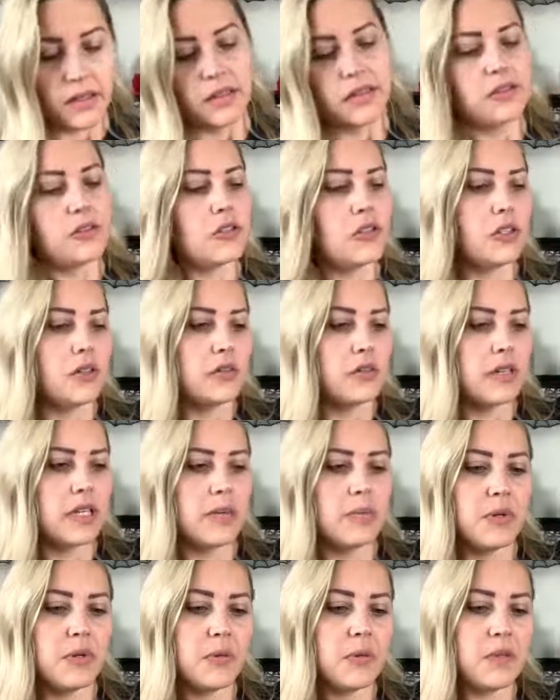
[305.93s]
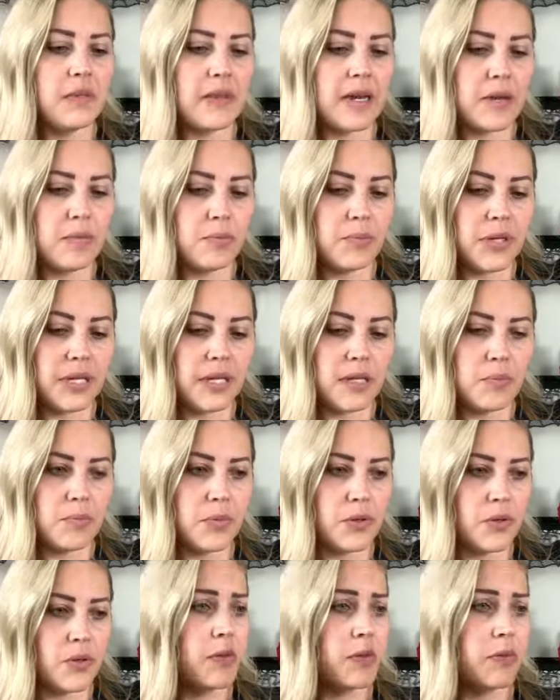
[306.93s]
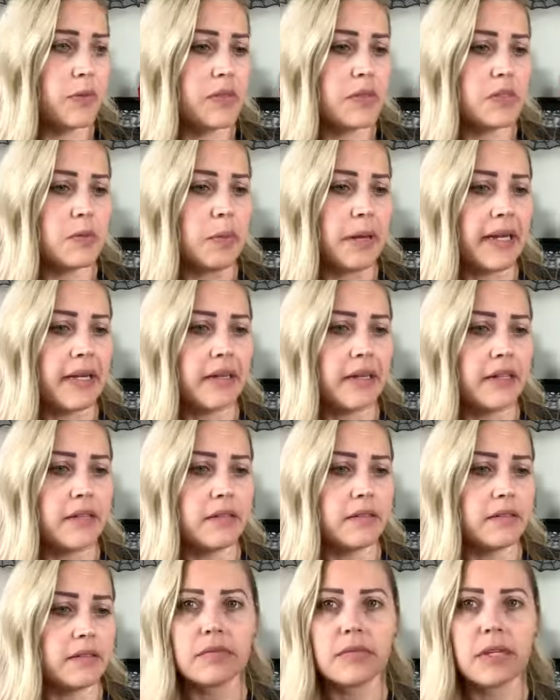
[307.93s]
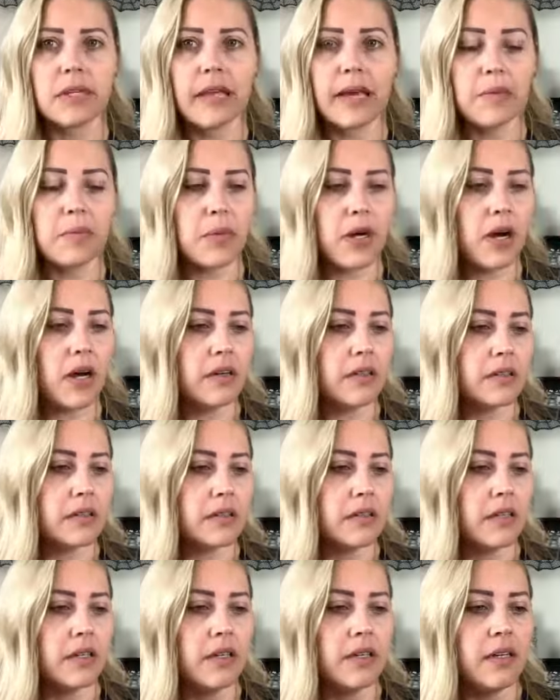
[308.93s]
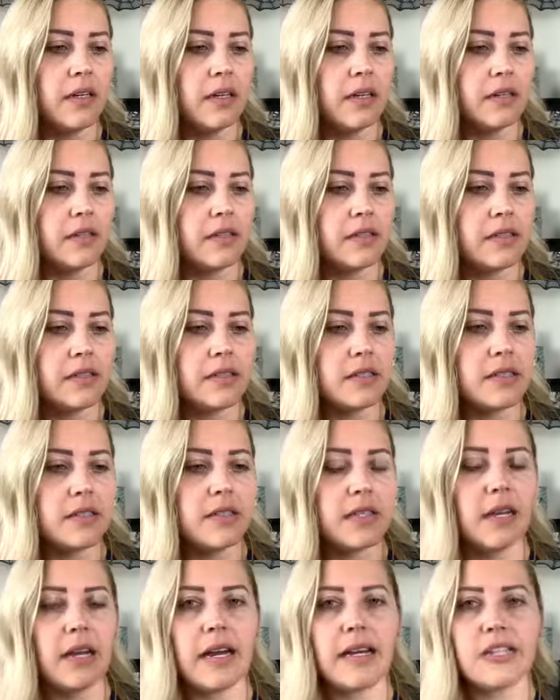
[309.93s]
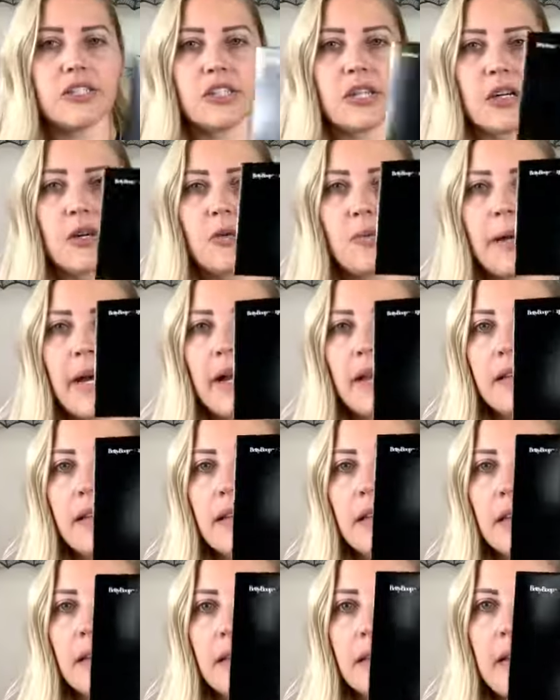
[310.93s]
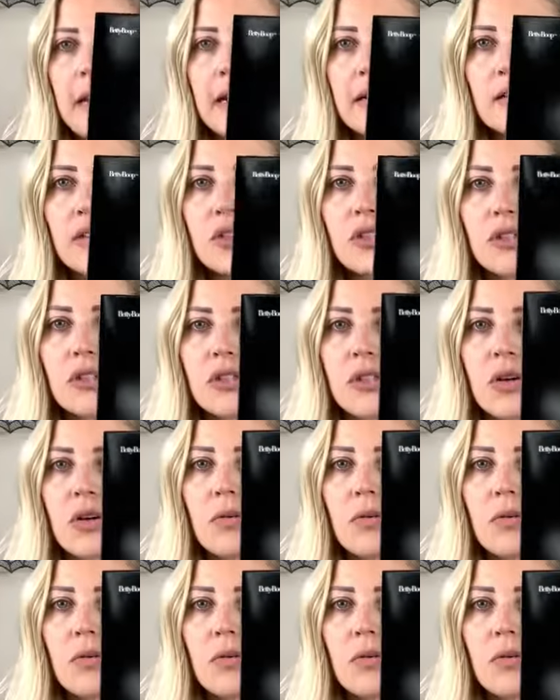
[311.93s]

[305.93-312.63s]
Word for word: So keeping with that Betty Boop inspired glam box, This is the eyeshadow palette in That's So